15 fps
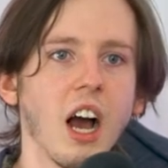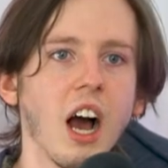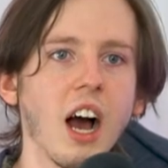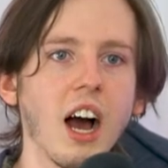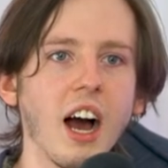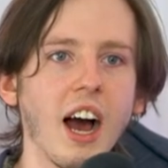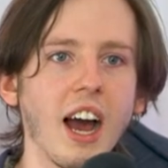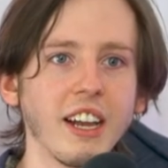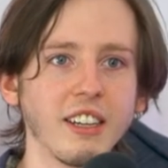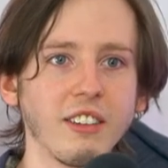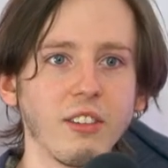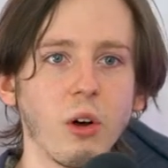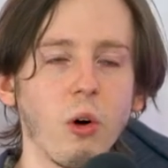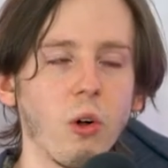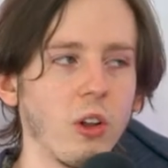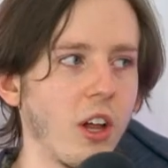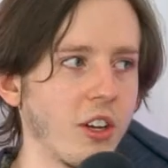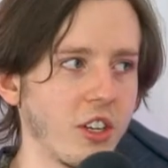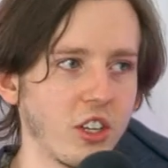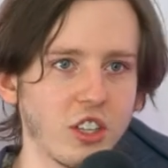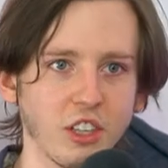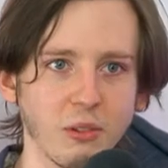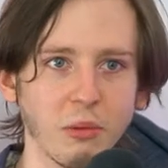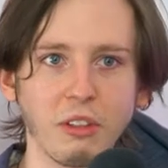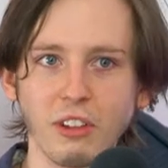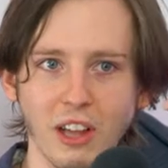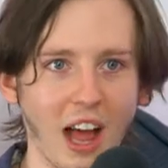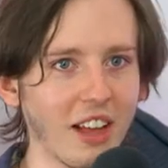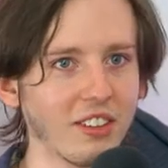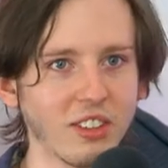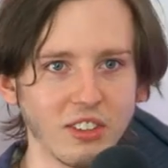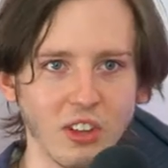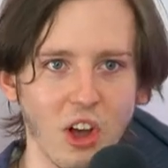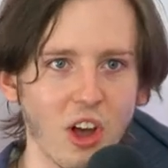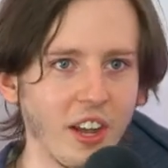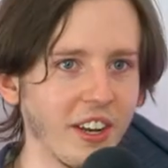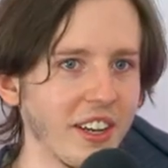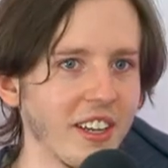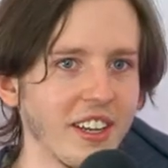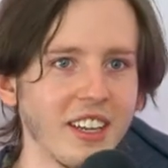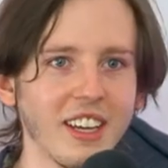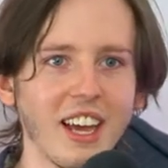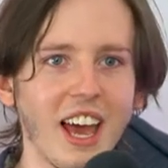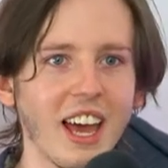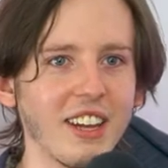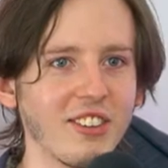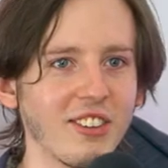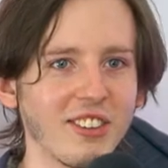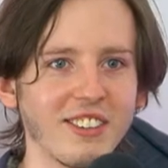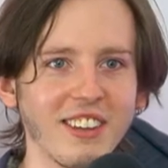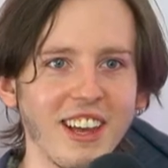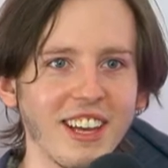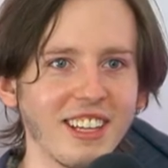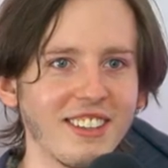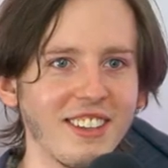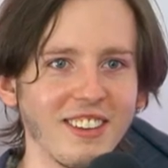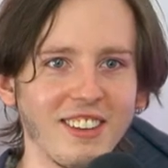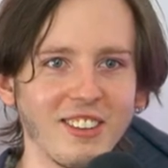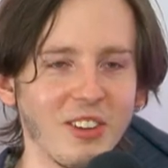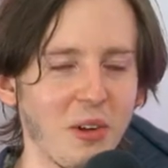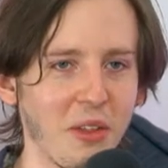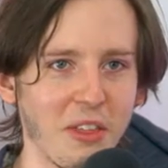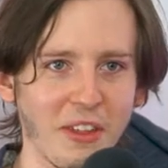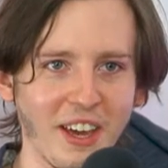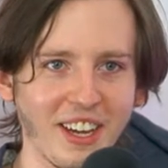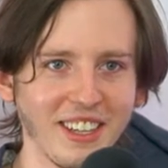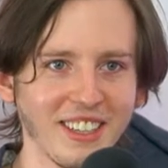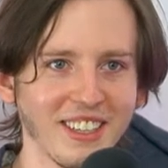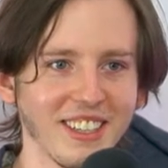Uh, I did the whole audition with glasses on, and just like did this whole thing.